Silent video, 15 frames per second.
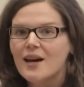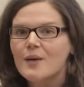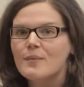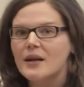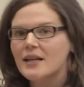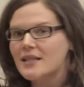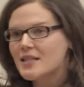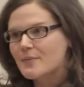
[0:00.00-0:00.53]

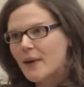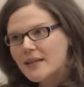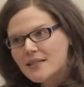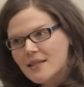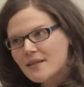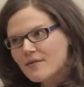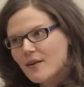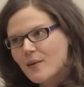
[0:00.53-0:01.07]
but
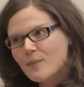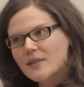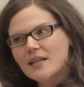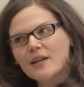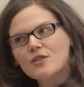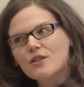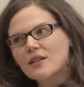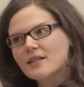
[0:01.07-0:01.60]
expensive and
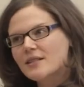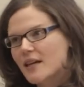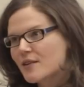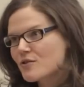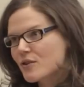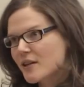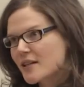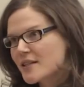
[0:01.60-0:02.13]
potentially
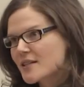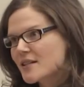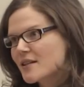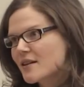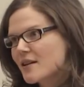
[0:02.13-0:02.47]
dangerous,